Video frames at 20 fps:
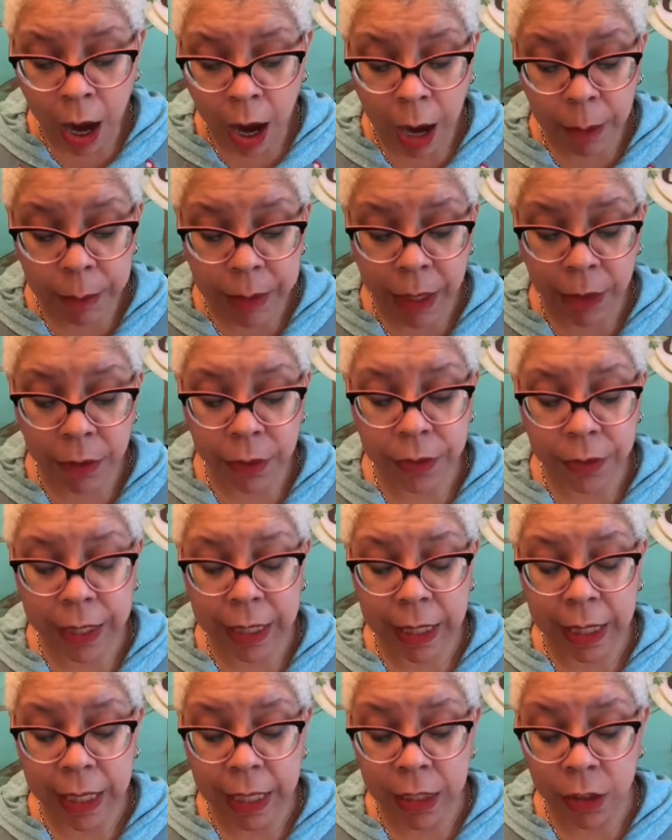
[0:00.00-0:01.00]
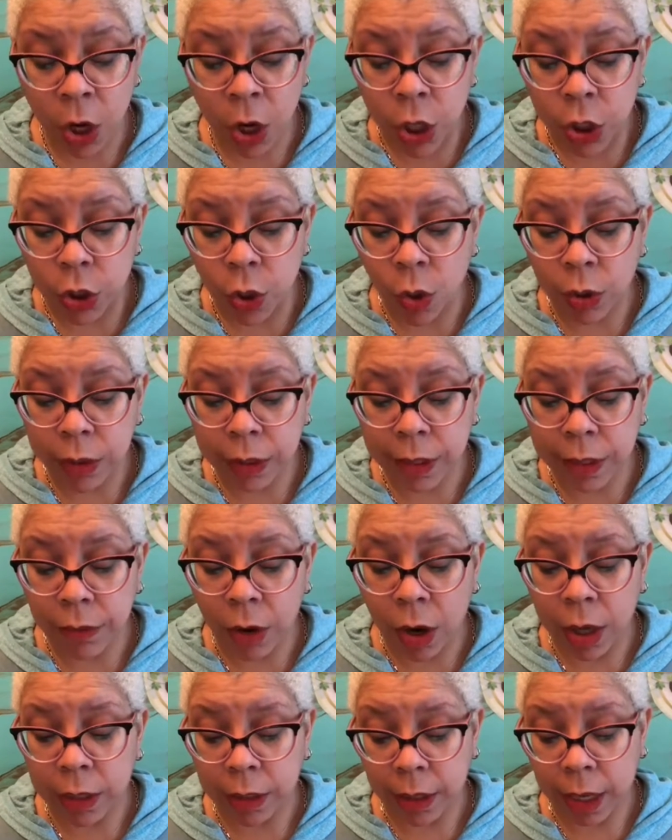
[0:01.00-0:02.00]
The other thing is don't leave
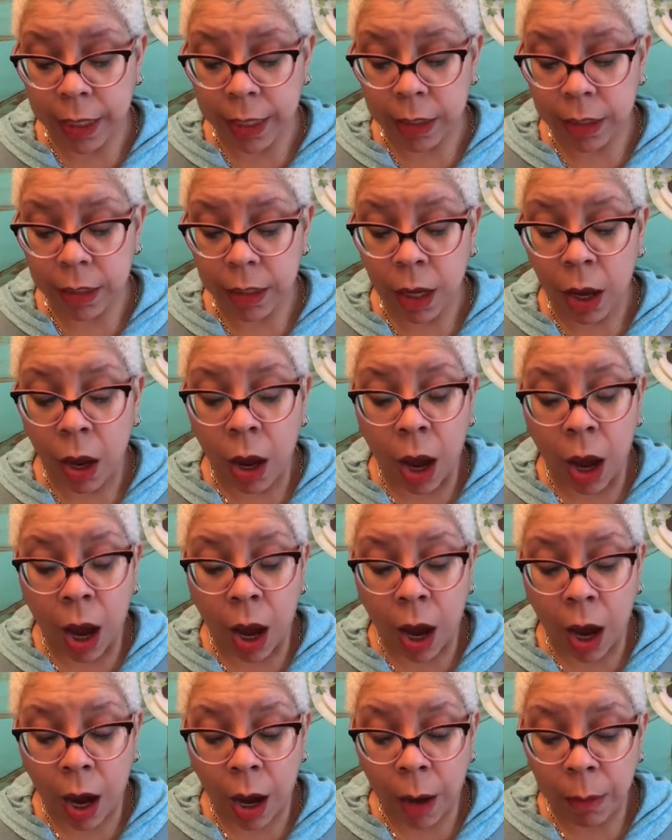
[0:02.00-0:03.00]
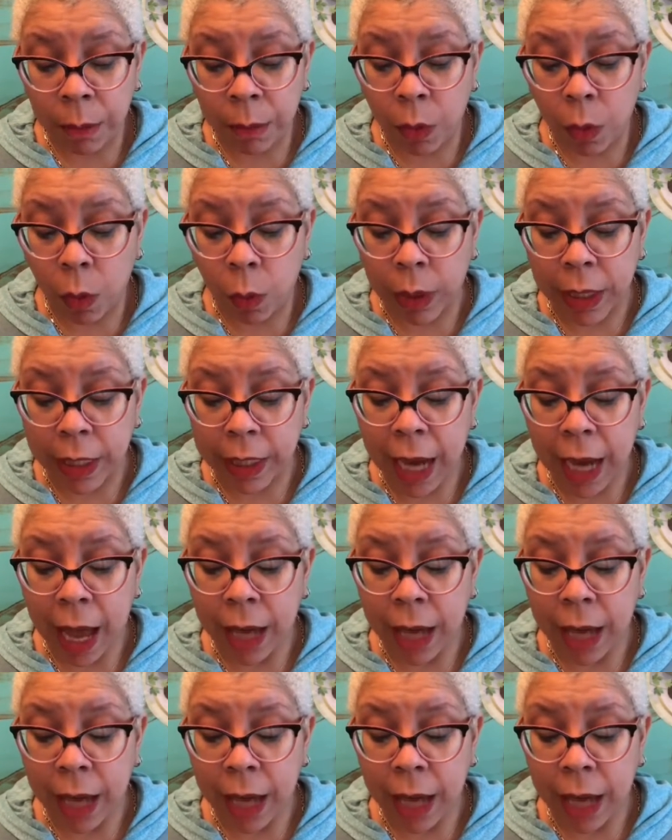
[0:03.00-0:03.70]
on lights when a